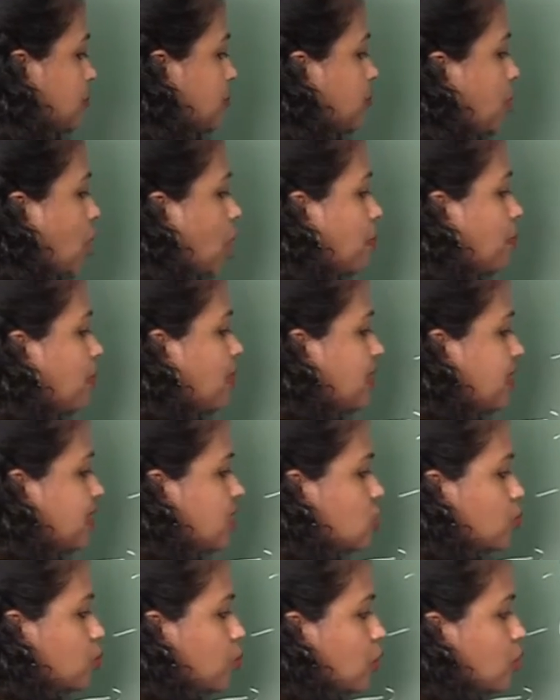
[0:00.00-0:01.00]
Proper
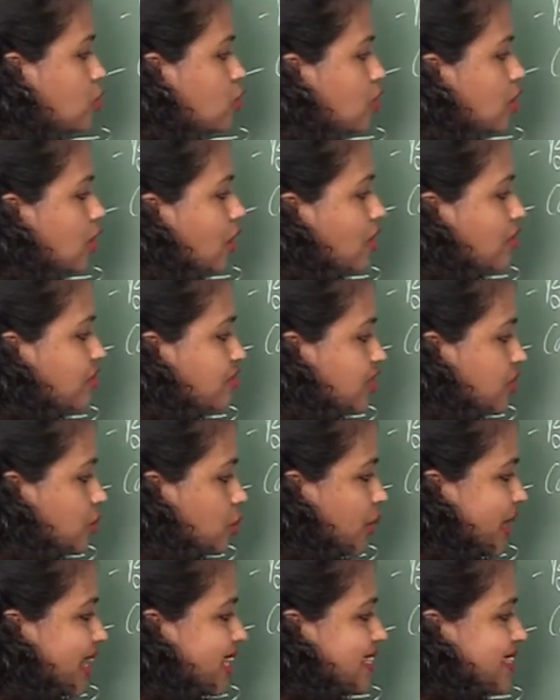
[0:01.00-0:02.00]
disposal of the
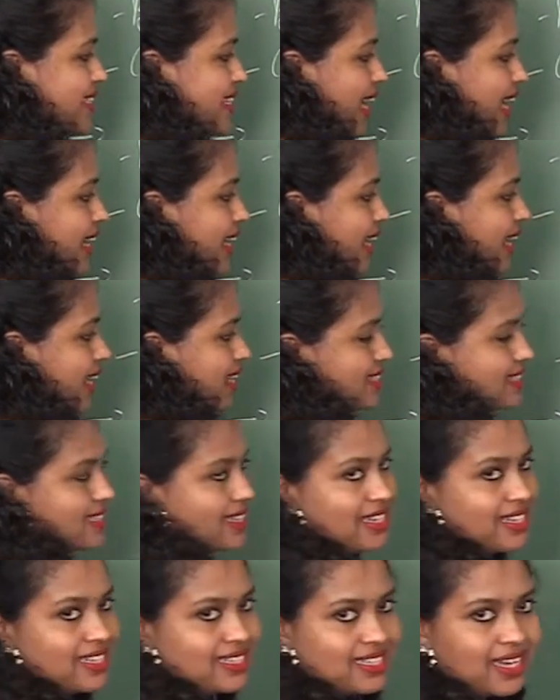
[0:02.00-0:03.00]
waste and
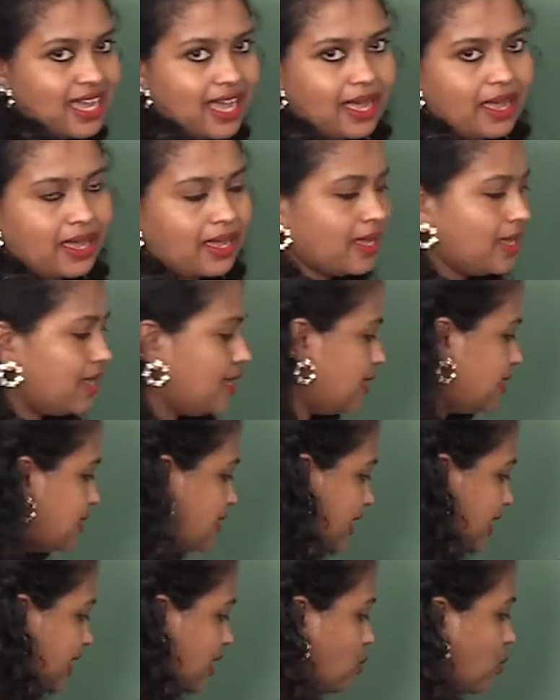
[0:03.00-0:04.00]
excreta.
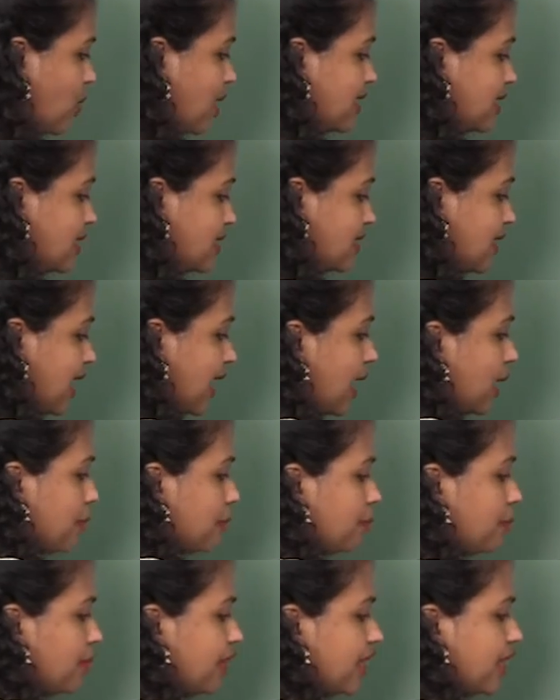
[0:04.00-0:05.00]
Second one is
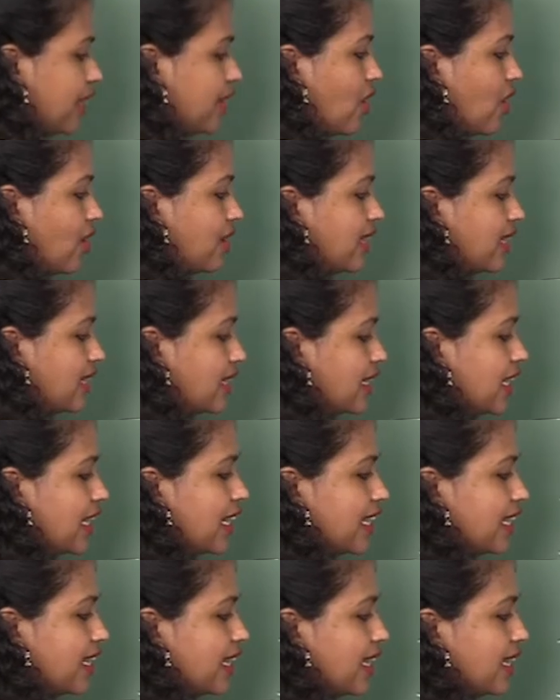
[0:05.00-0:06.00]
the periodic
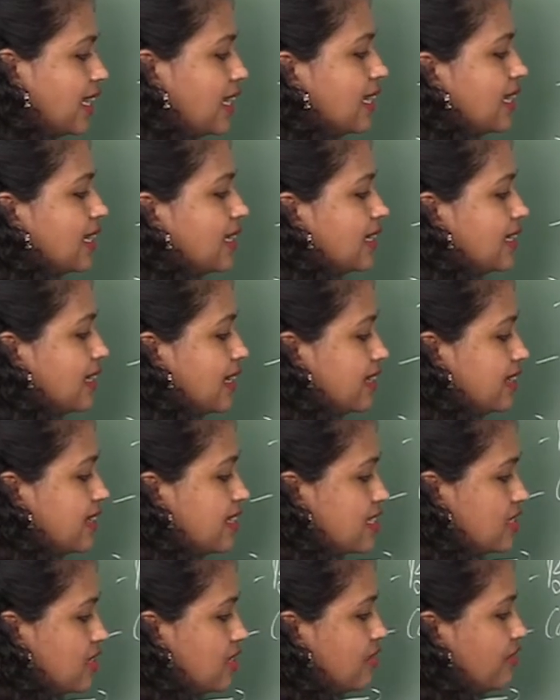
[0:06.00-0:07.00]
cleaning, then
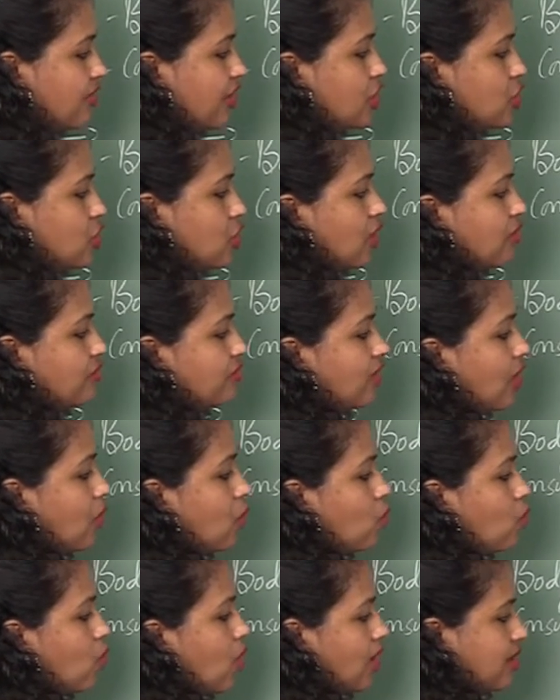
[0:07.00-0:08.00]
disinfection of the
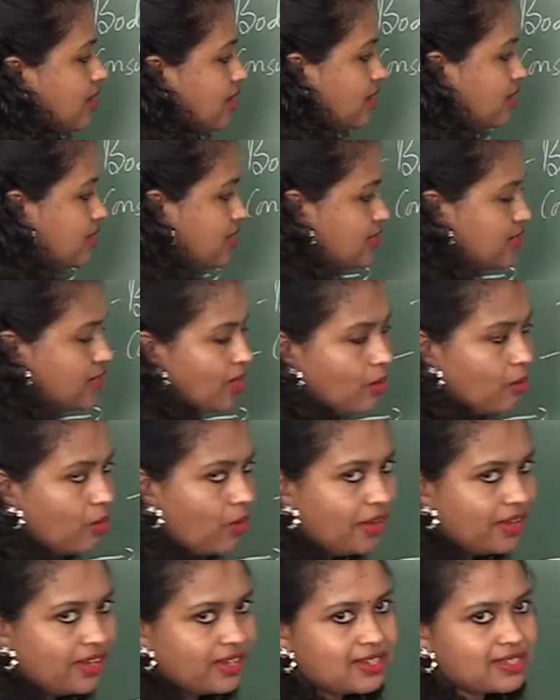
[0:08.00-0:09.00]
water
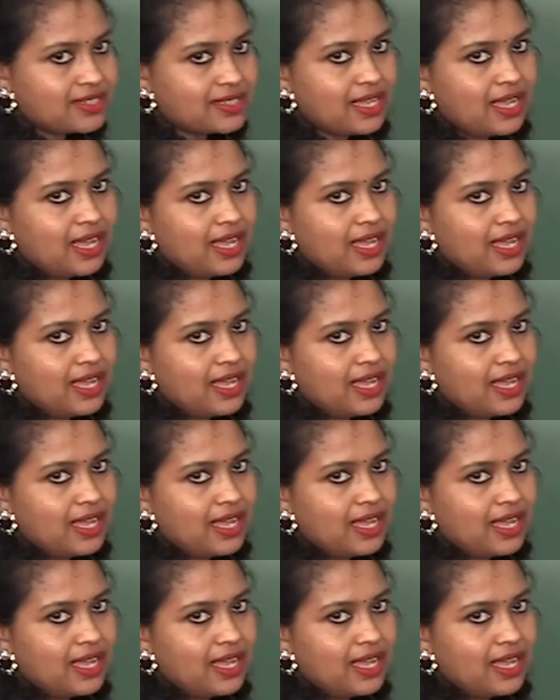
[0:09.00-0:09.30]
reservoirs.